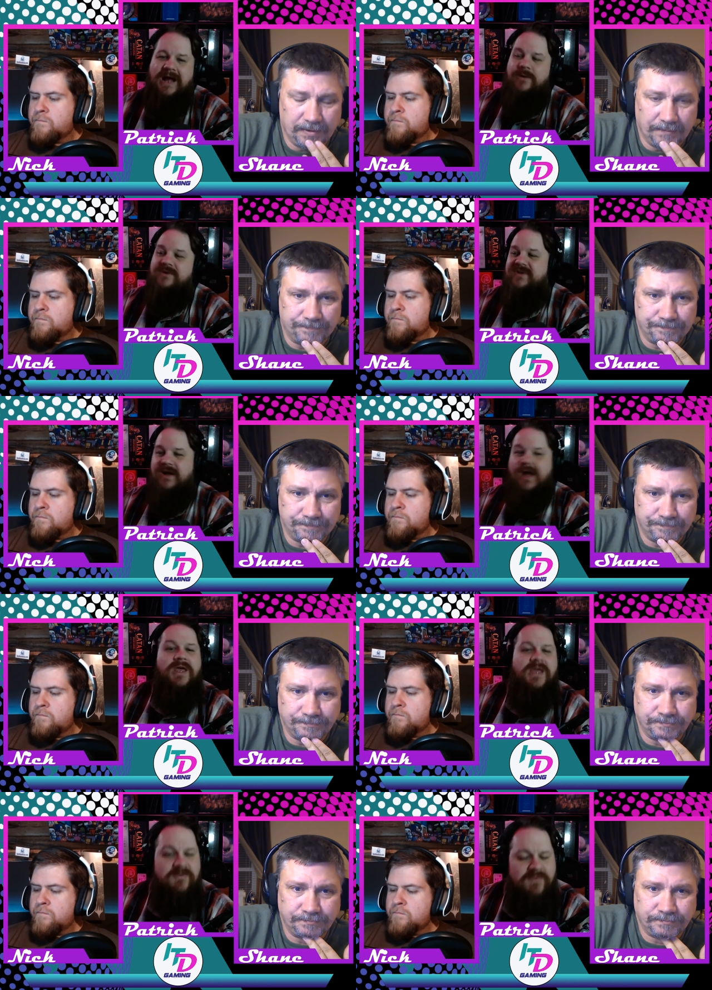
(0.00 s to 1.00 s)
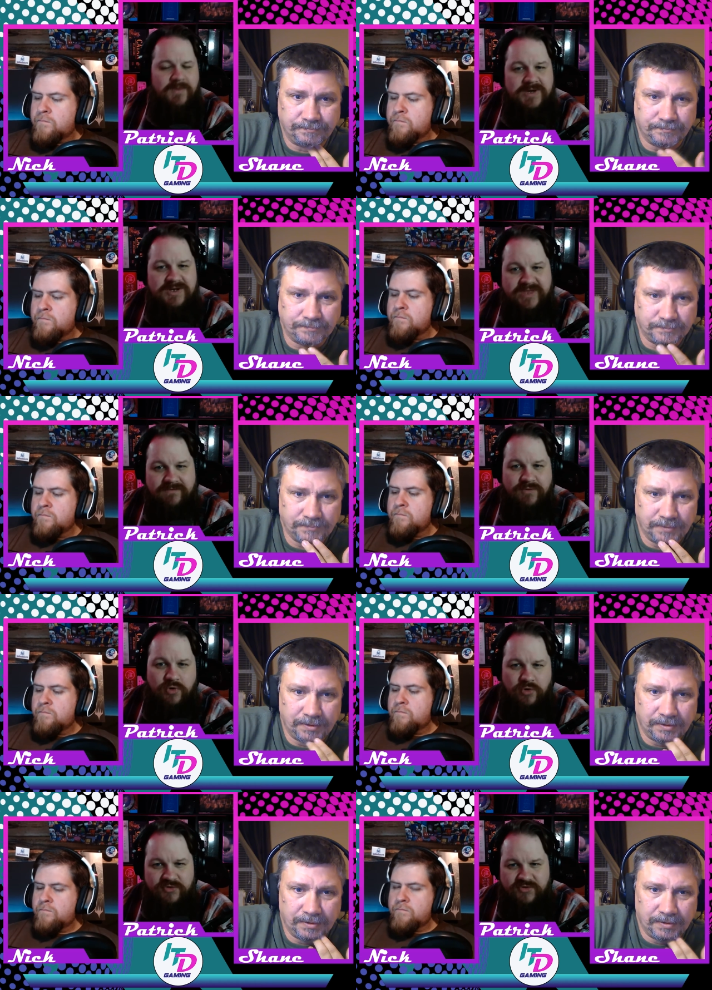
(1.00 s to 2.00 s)
Speaker 1: How is it not? Even when you think of
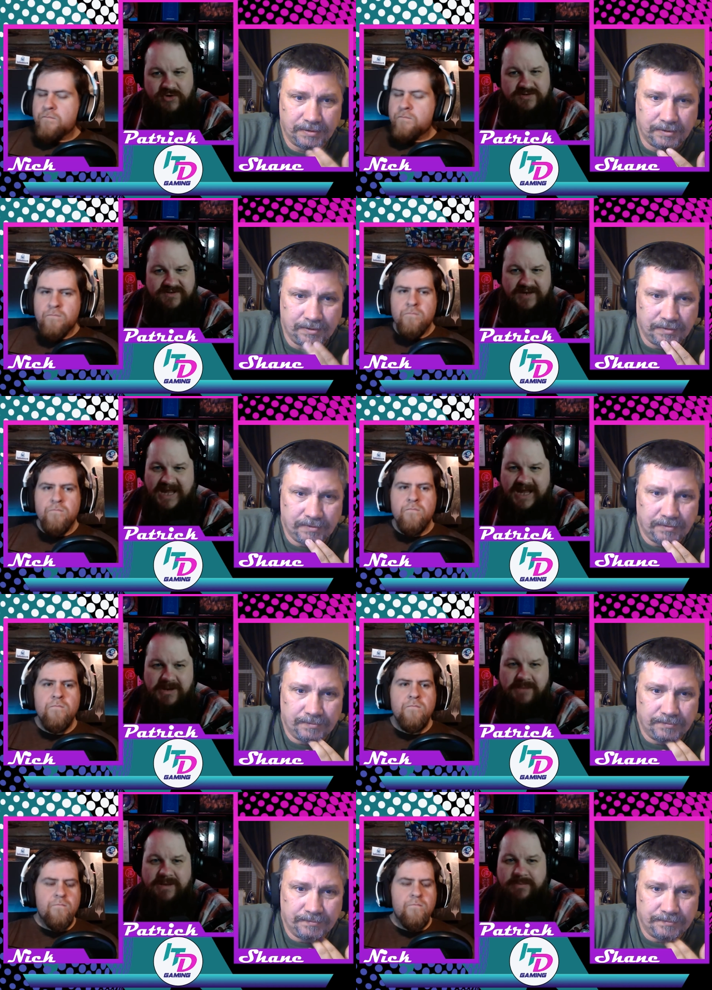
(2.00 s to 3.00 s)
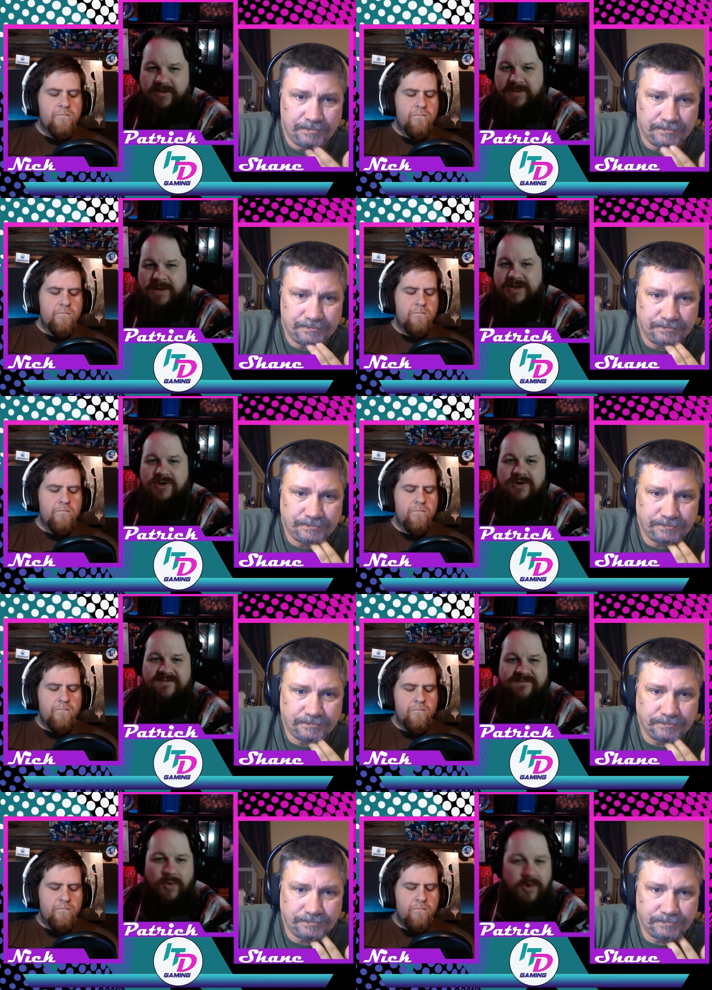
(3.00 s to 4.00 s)
Google searches, like how many people are probably
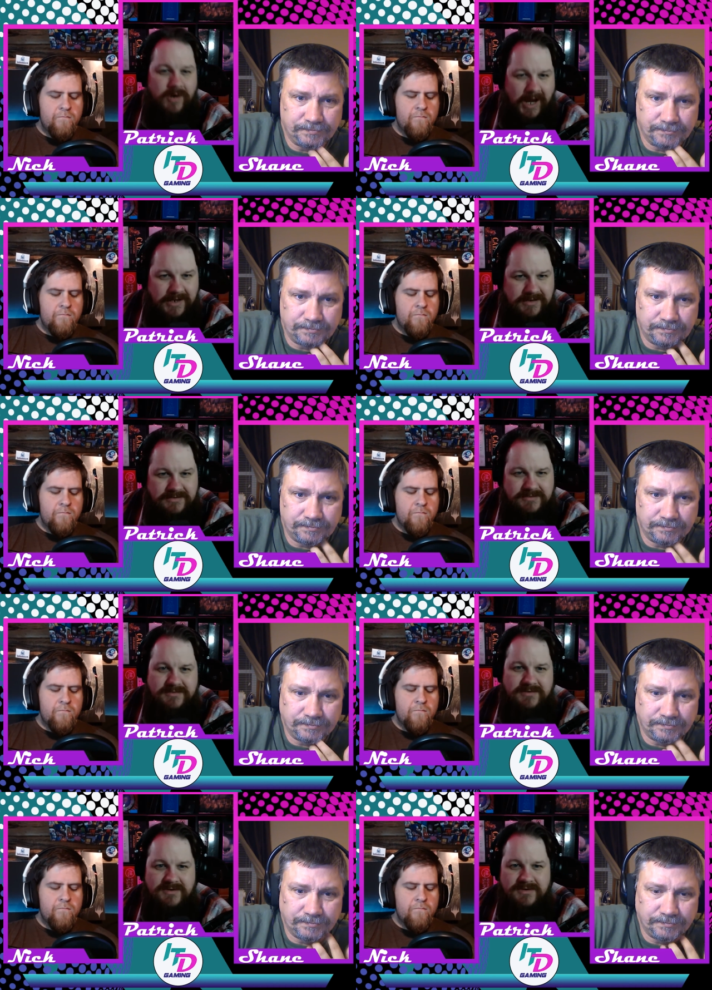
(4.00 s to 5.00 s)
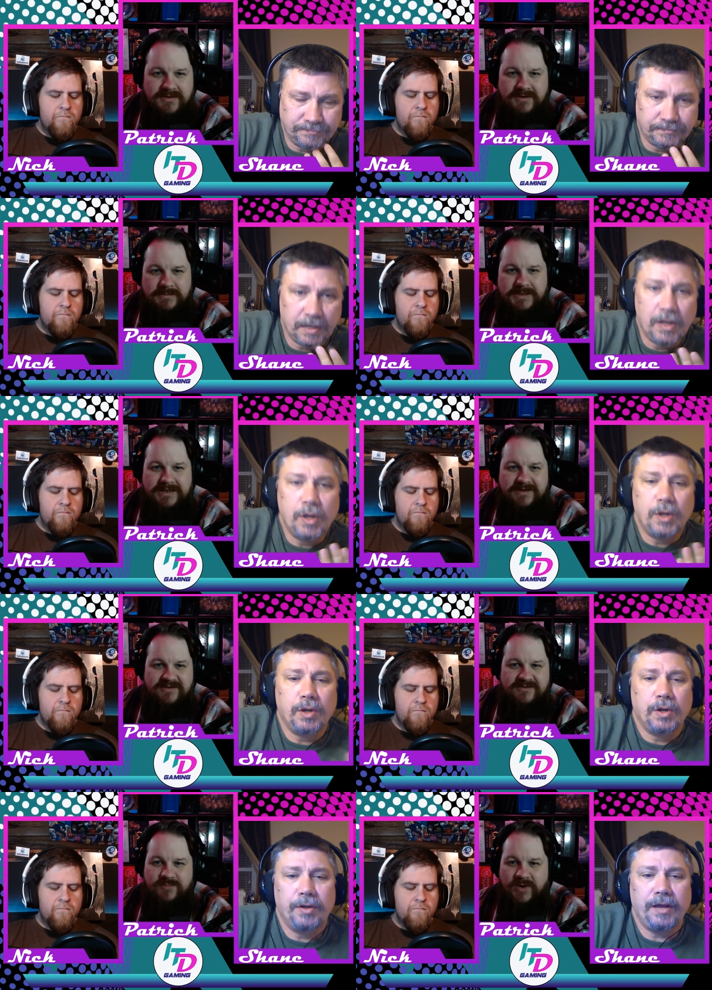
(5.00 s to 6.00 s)
Googling Fortnite? I mean, because
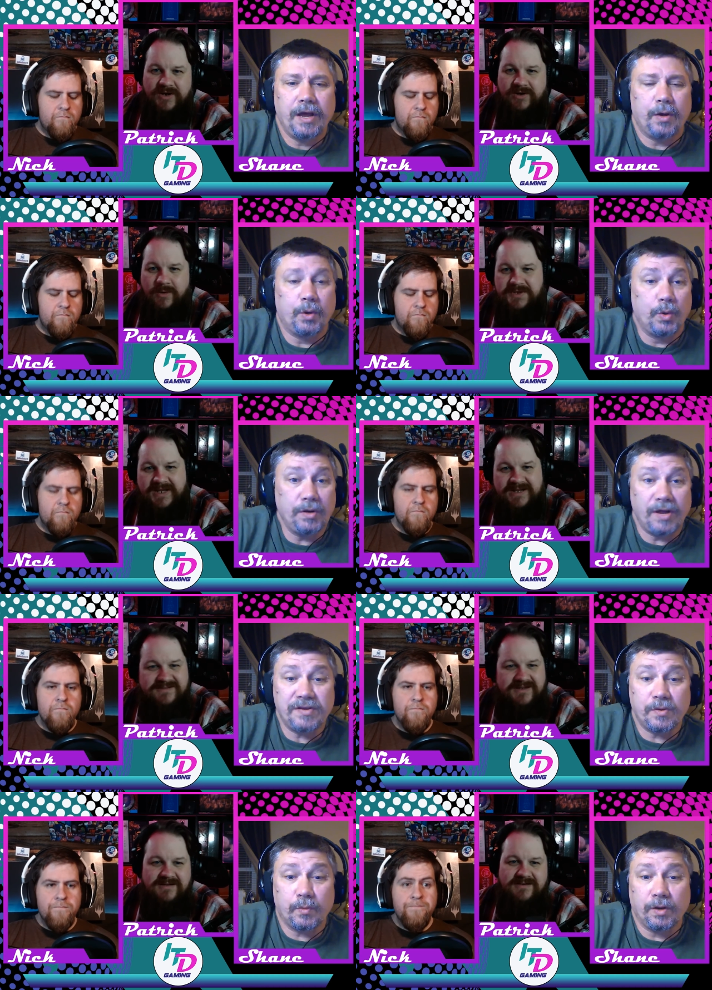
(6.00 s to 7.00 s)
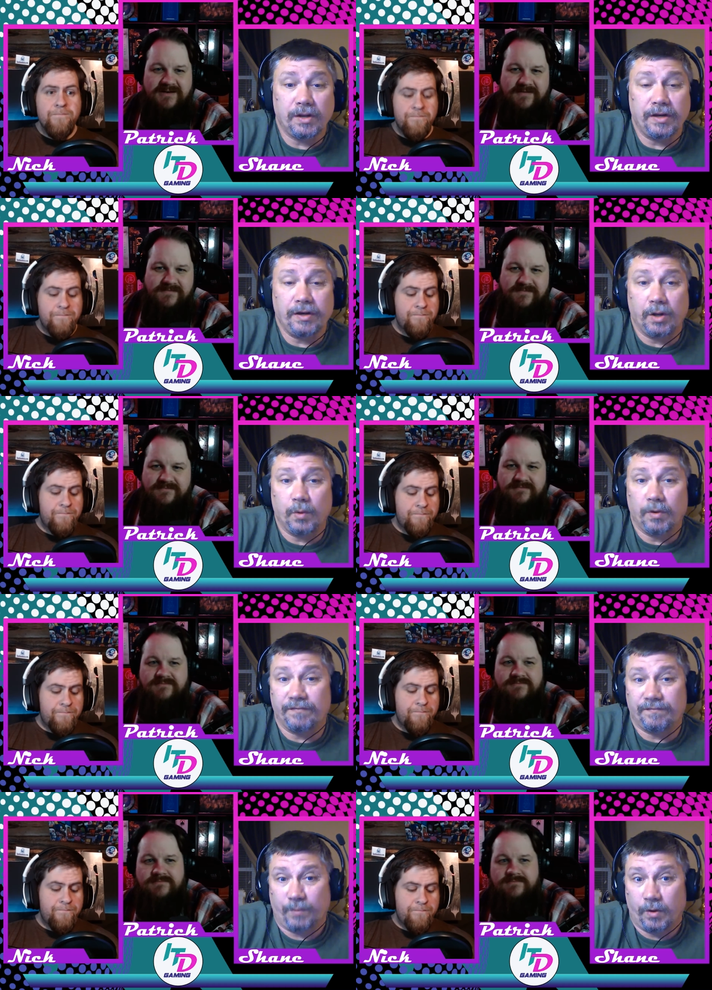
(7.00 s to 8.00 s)
there's
Speaker 2: one yeah, know what the latest skins are. Who doesn't really know what
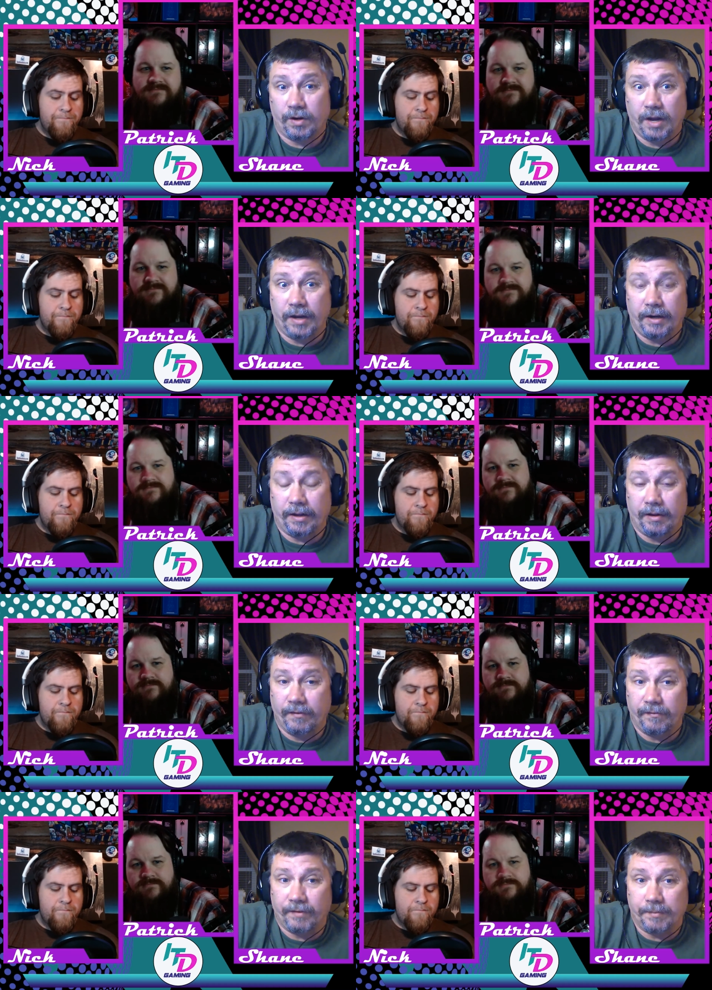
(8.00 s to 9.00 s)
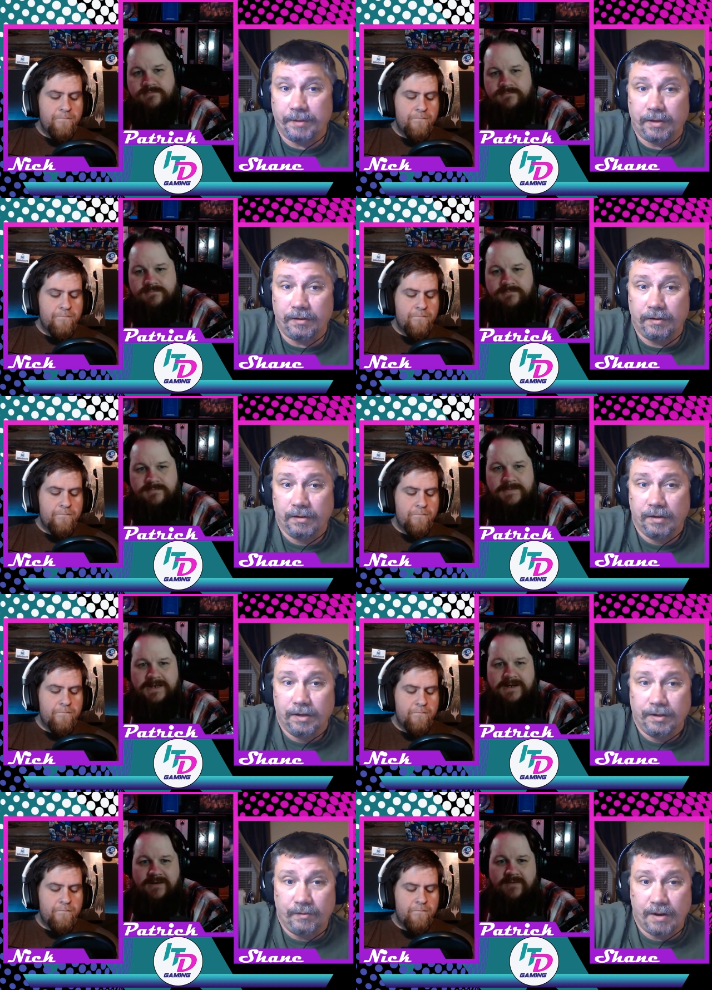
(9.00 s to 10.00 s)
Fortnite is? I mean,
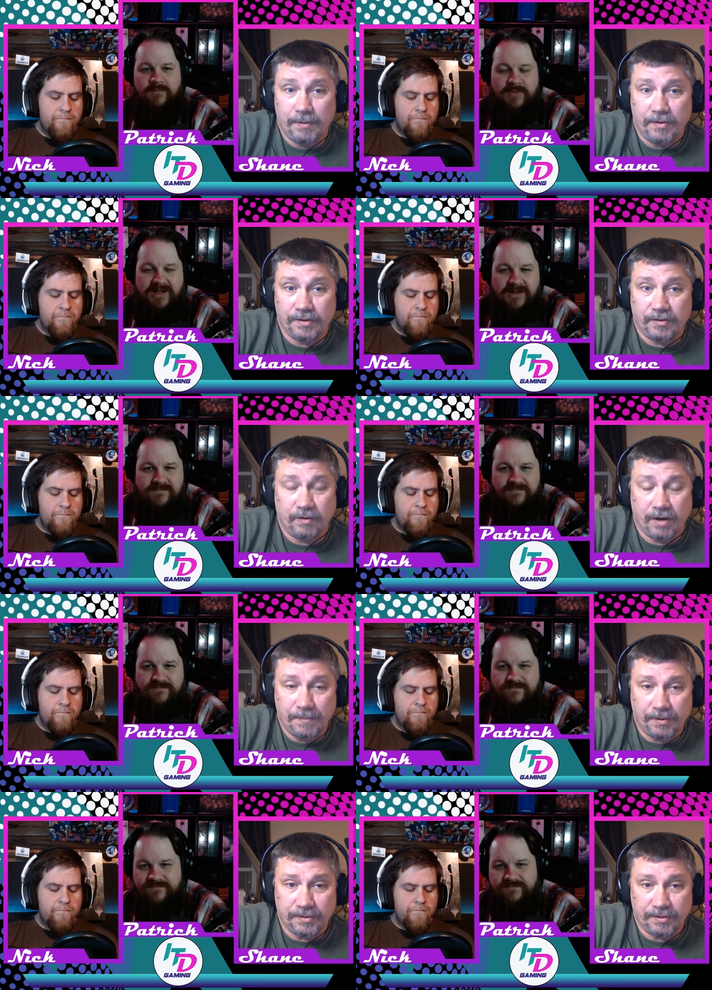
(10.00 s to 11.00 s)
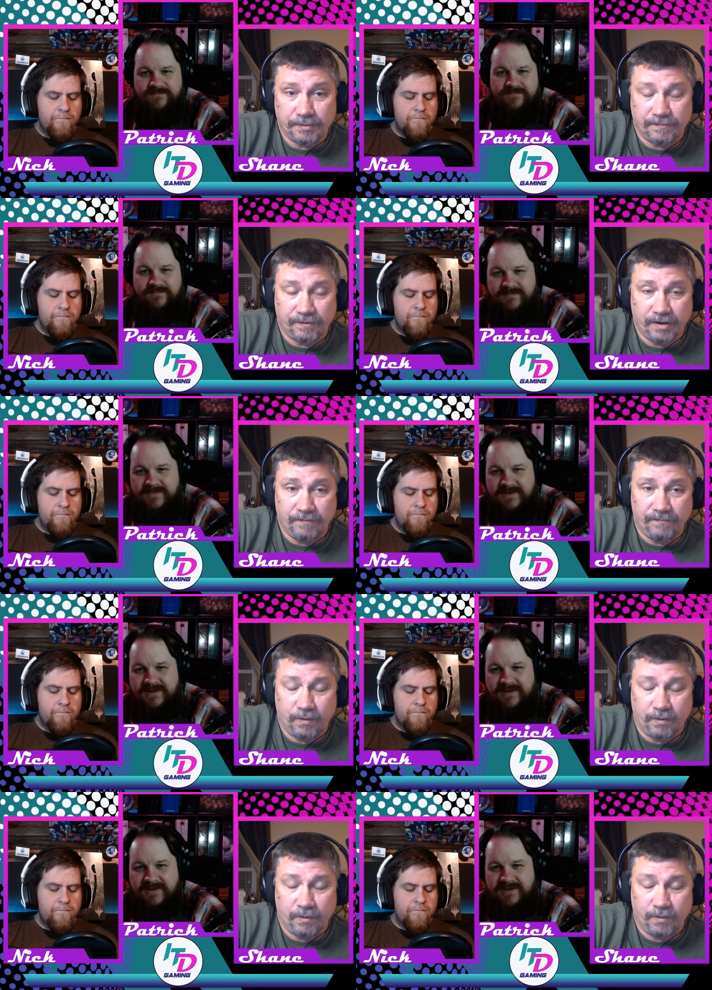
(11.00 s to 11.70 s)
grandmas and grandpas know what freaking